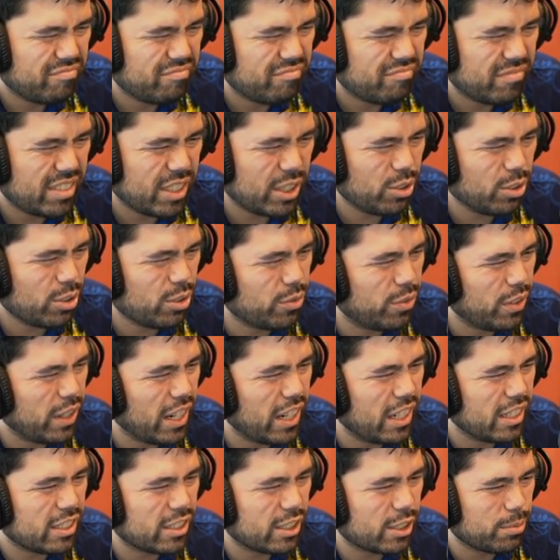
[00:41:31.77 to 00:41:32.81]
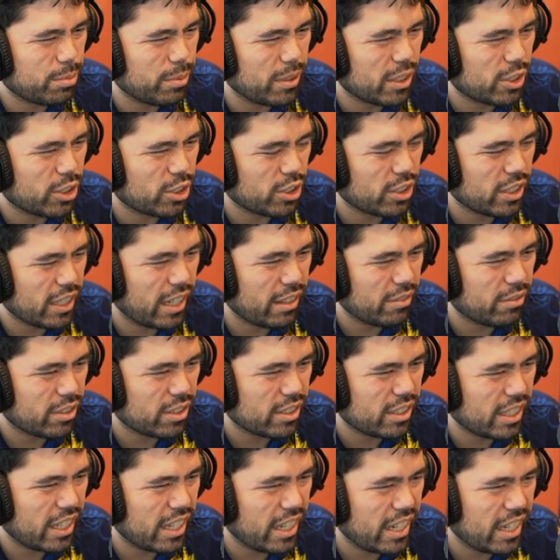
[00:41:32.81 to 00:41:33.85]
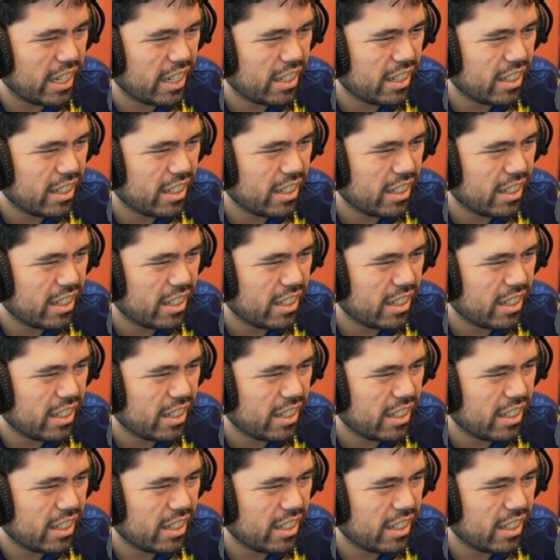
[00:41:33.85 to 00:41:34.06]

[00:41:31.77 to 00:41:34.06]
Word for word: This looks very suspicious, I have to say.